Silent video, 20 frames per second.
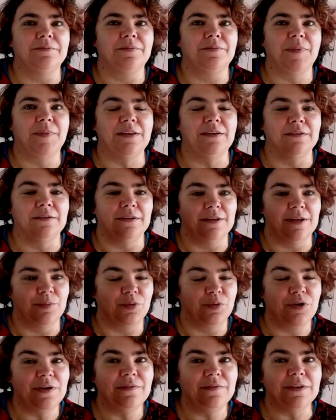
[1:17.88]
in the
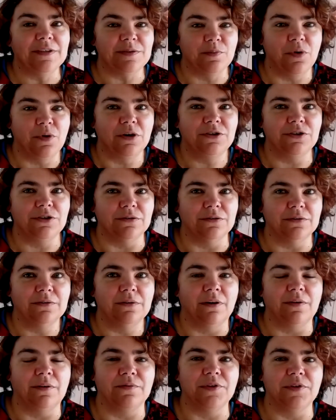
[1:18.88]
previous module
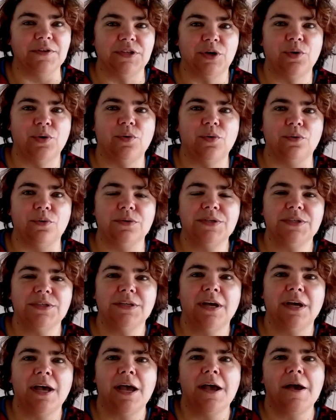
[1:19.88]
of this course.
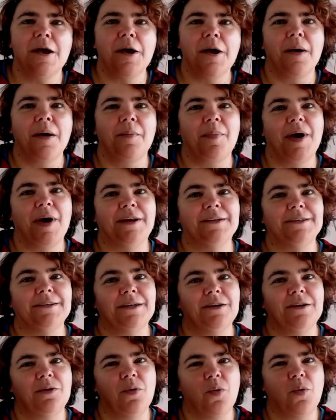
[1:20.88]
But
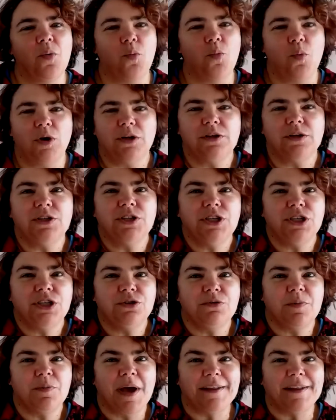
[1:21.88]
what could she
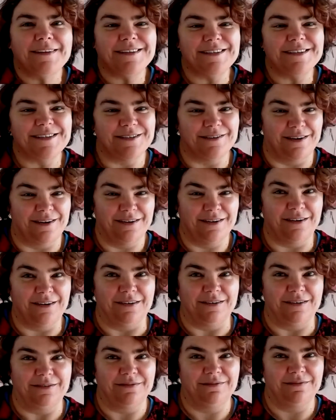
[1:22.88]
do about the
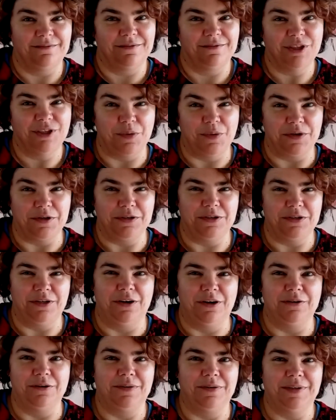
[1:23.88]
designer? She wanted to
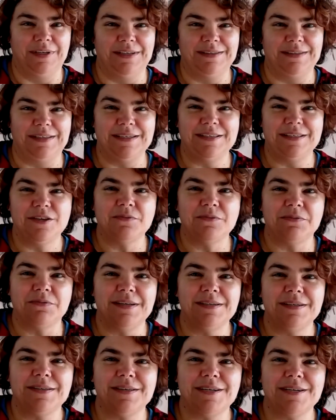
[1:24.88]
know.
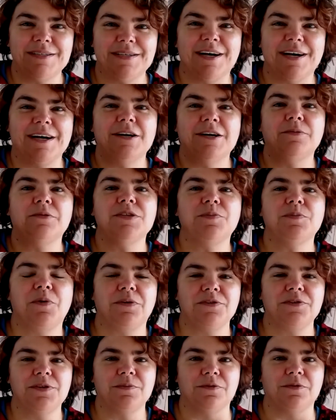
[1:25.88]
Is the designer
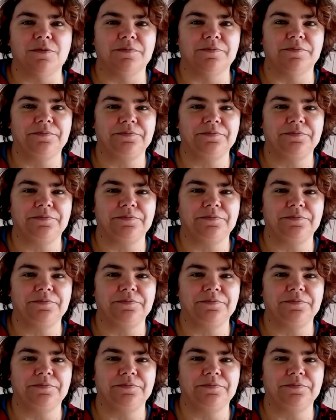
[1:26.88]
responsible?